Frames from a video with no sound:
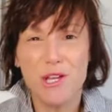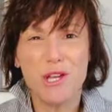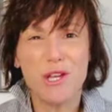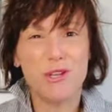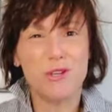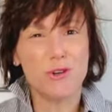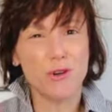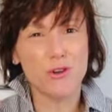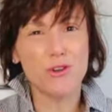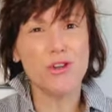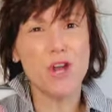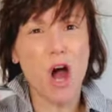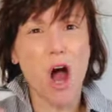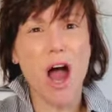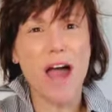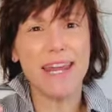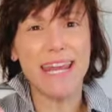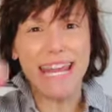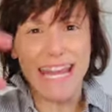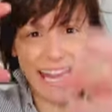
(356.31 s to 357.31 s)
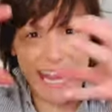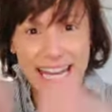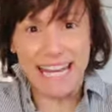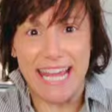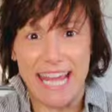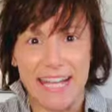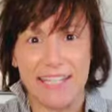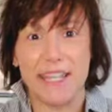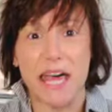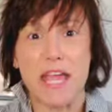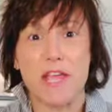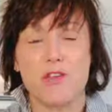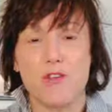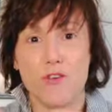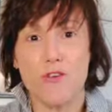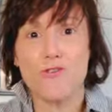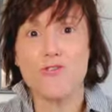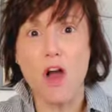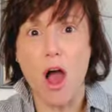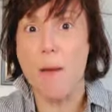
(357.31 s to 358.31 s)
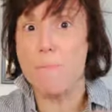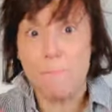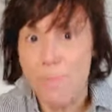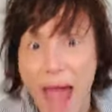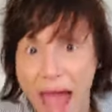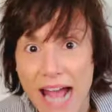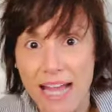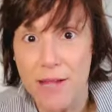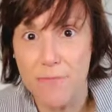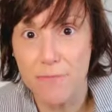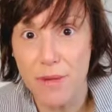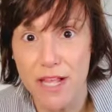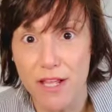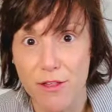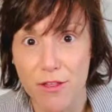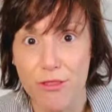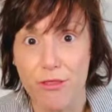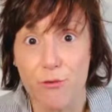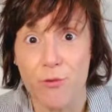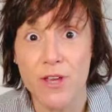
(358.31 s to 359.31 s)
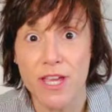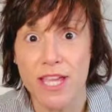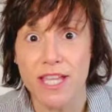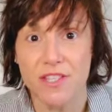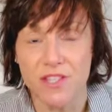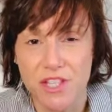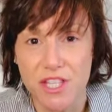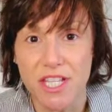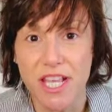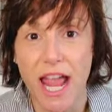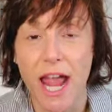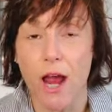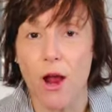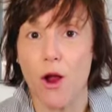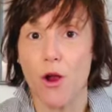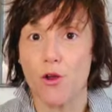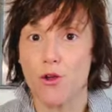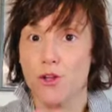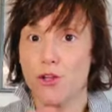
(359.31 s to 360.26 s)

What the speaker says: You're not in it. Like you're not back at being 3 and scared.